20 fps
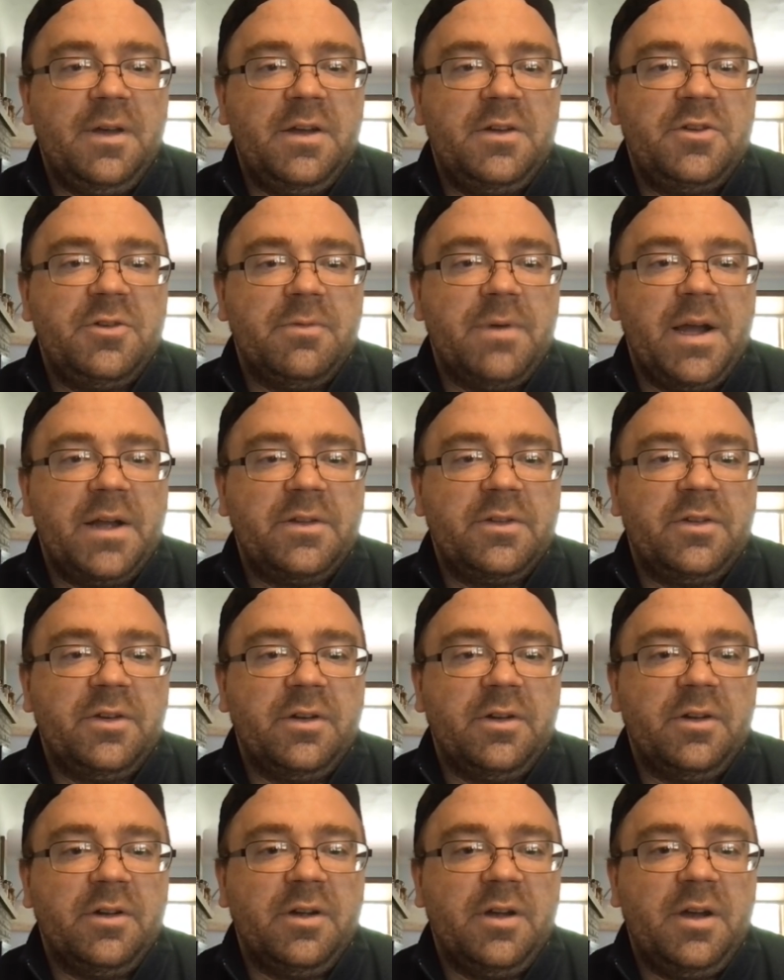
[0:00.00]
a
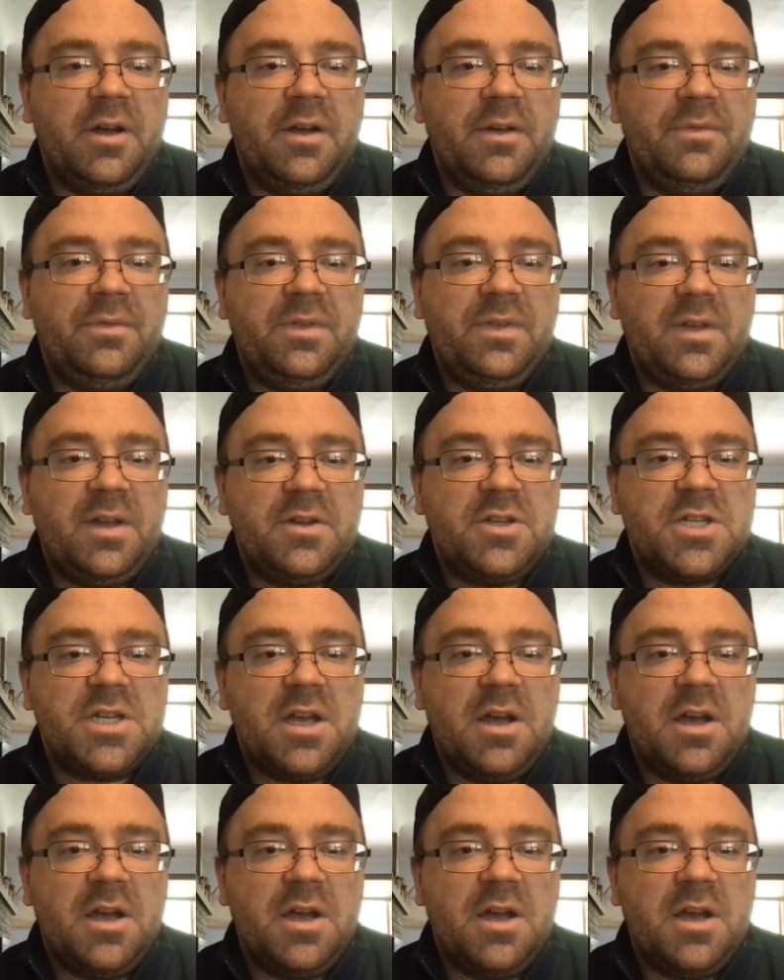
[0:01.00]
director of such